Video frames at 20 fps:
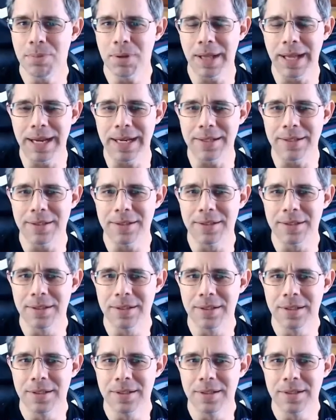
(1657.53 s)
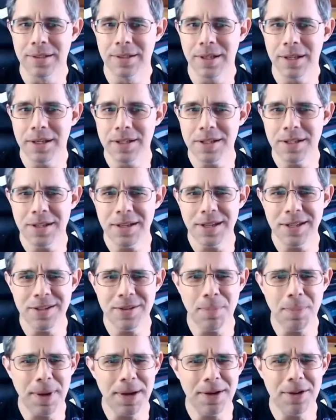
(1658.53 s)
plant? It's a,
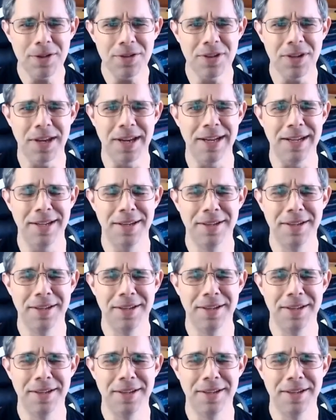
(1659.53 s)
it's a parasite.